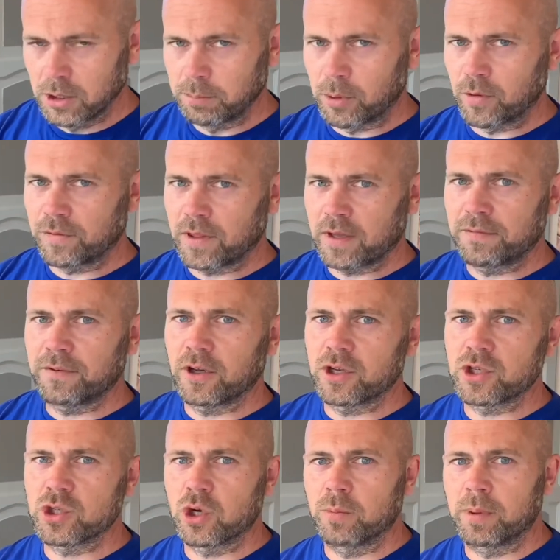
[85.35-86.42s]
But for their
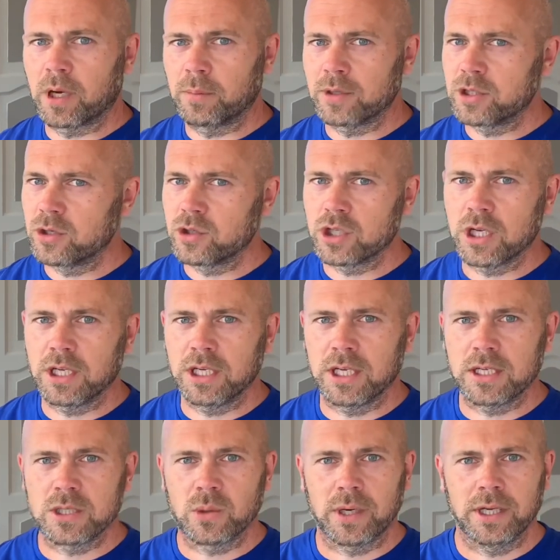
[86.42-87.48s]
first top-up, it's usually a
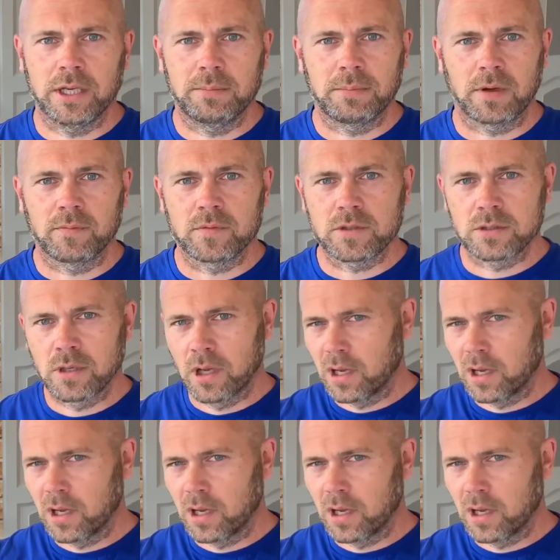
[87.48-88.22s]
year to 18 months.